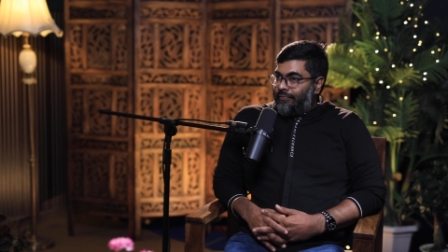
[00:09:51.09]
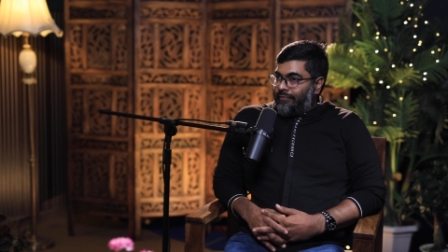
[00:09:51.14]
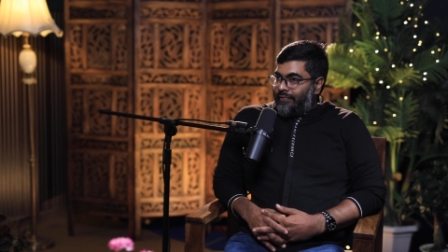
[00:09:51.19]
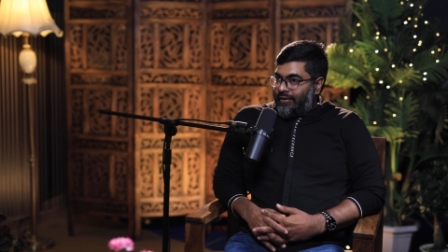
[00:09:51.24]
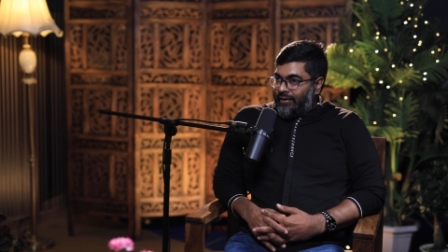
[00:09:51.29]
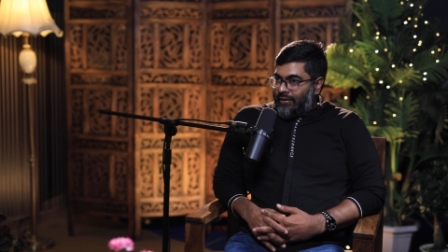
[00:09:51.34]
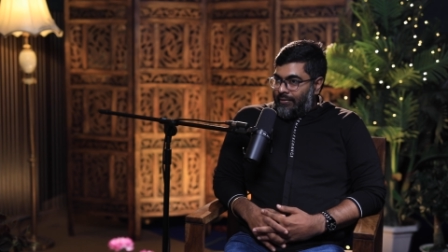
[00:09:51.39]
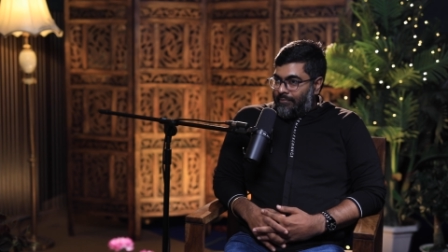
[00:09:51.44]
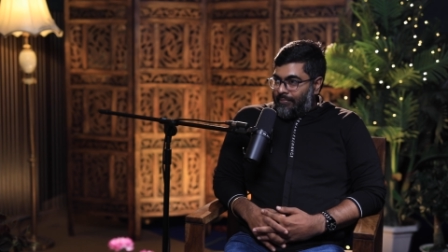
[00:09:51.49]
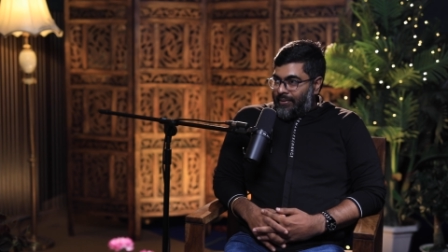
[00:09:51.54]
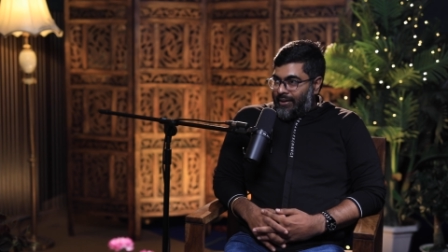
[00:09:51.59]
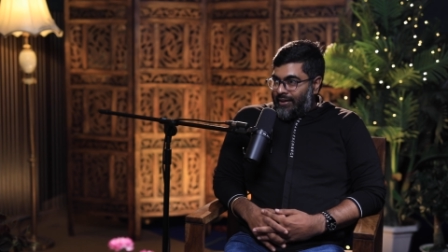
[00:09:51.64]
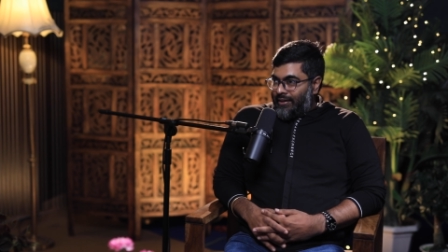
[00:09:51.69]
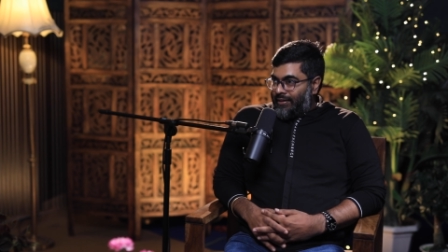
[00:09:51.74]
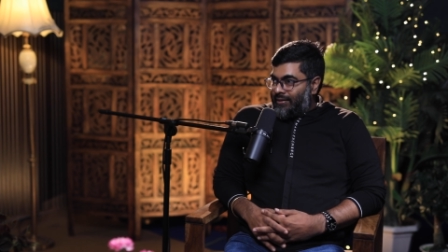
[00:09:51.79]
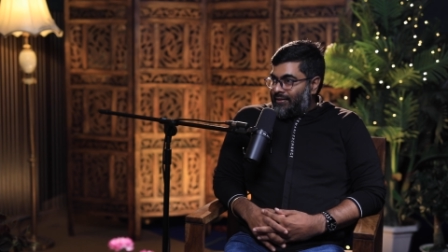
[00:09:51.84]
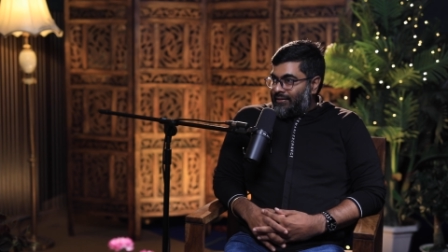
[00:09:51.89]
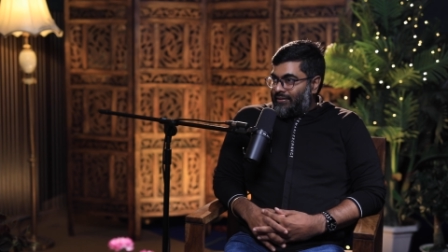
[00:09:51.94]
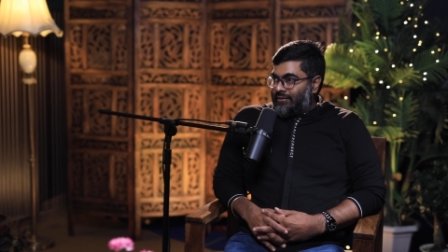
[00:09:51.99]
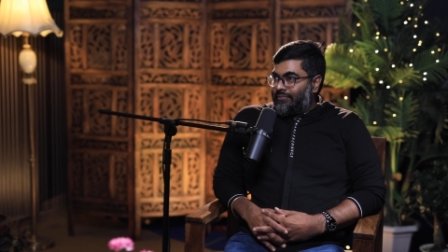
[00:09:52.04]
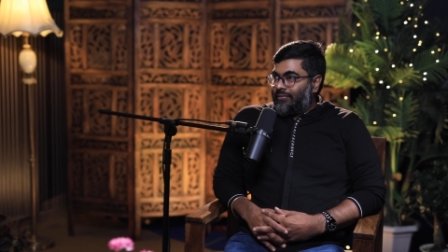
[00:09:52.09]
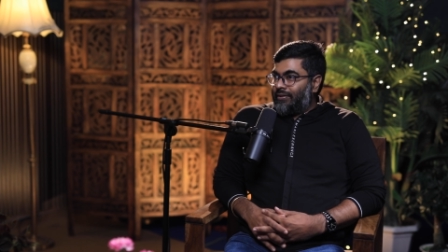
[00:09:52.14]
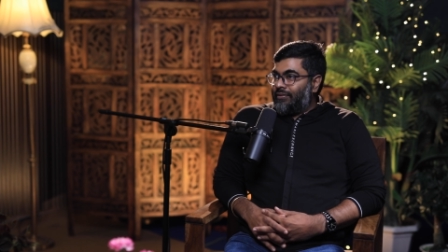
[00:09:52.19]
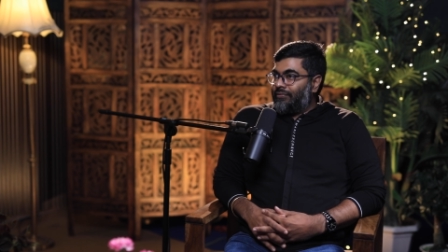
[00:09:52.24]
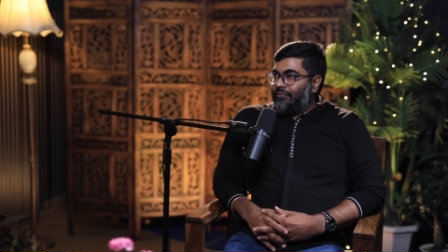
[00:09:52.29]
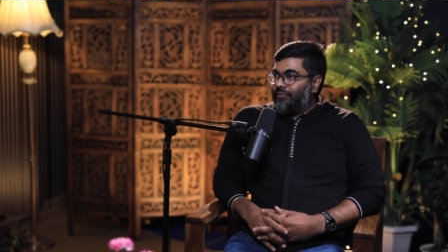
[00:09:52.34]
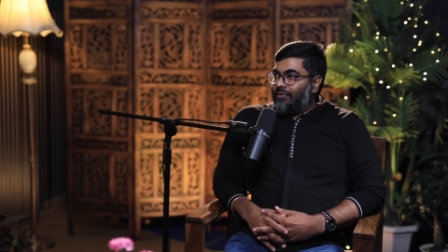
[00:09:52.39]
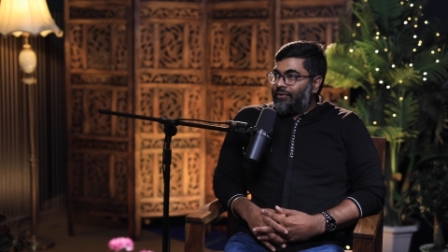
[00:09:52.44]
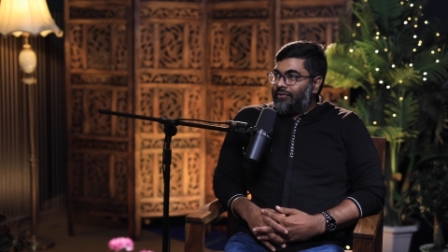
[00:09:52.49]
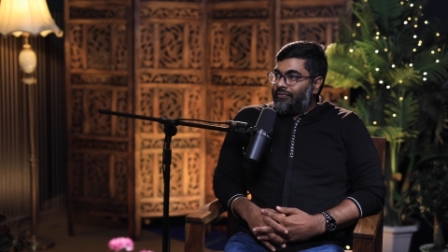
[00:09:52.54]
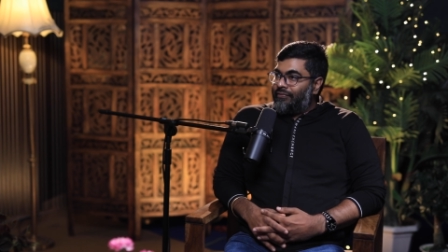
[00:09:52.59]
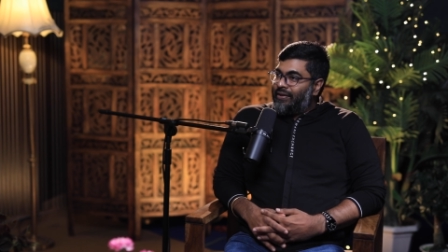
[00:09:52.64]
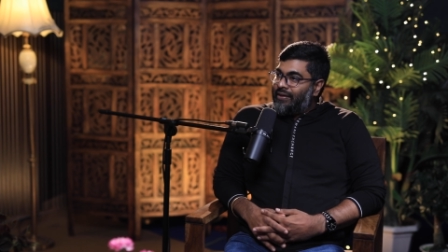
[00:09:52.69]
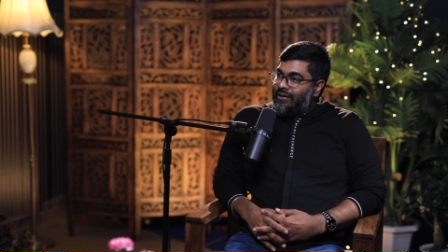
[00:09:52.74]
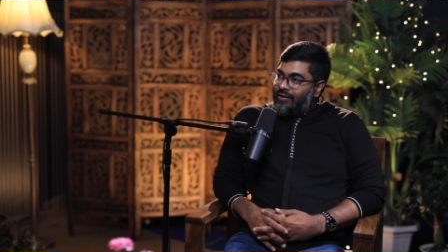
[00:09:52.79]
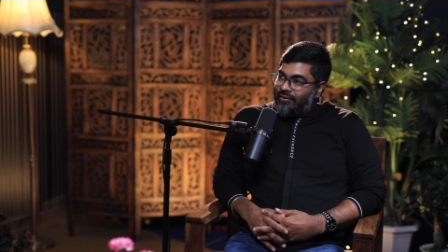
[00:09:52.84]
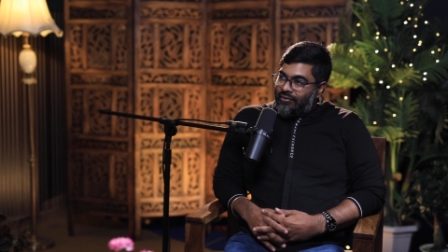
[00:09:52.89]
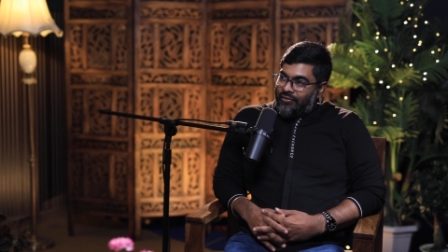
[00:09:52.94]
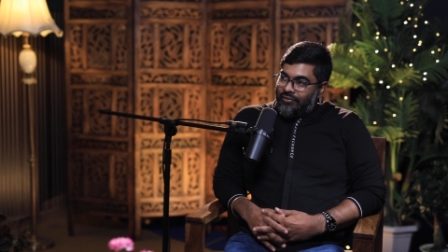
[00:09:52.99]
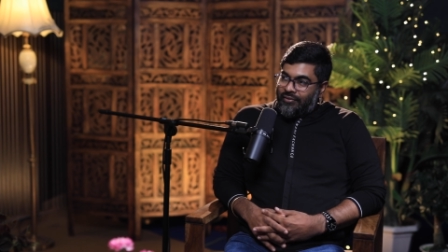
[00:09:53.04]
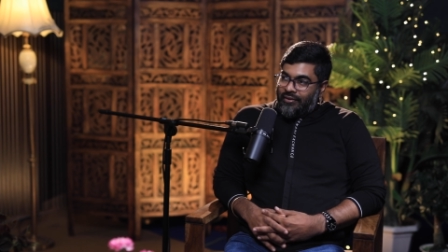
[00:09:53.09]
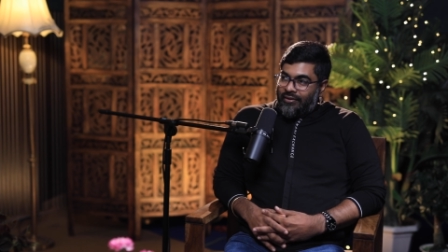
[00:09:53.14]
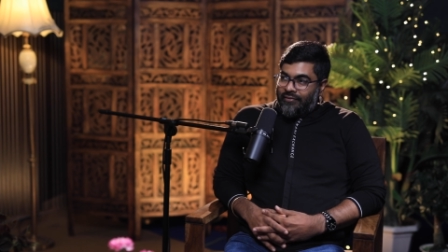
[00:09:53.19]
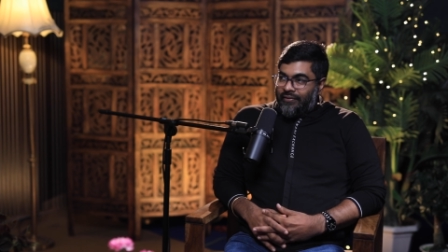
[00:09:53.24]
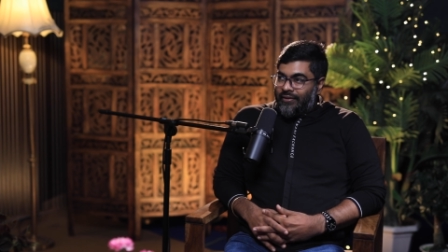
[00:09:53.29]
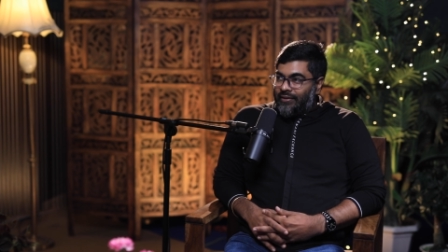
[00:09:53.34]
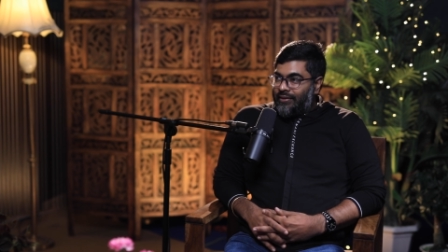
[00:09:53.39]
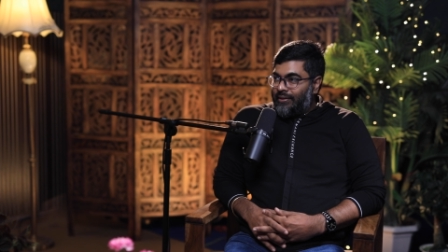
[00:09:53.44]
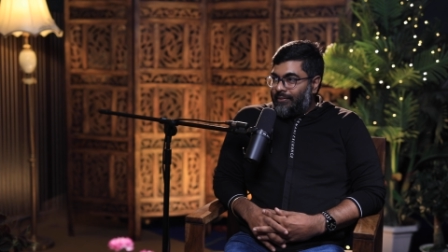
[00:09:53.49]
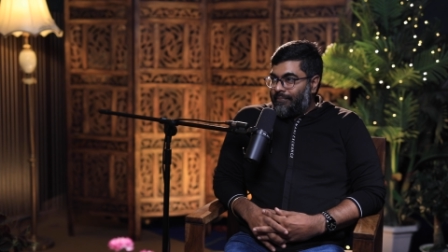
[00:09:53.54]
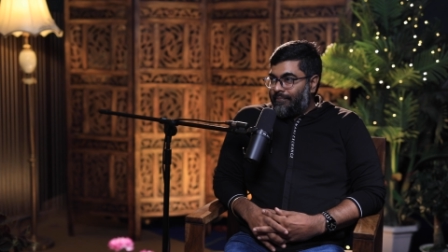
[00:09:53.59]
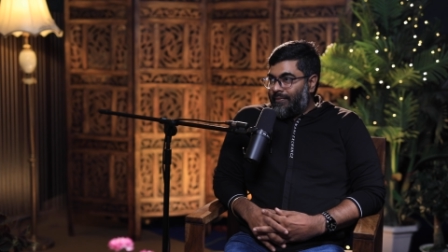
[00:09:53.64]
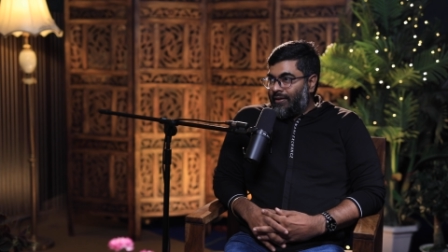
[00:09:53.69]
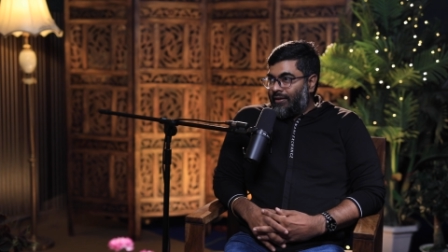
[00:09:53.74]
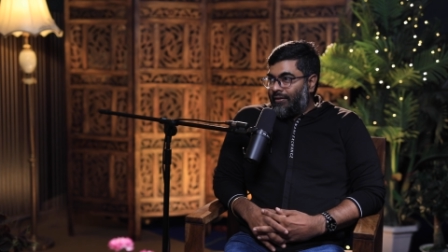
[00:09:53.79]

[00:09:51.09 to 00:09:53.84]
pilot customers, work very closely with them.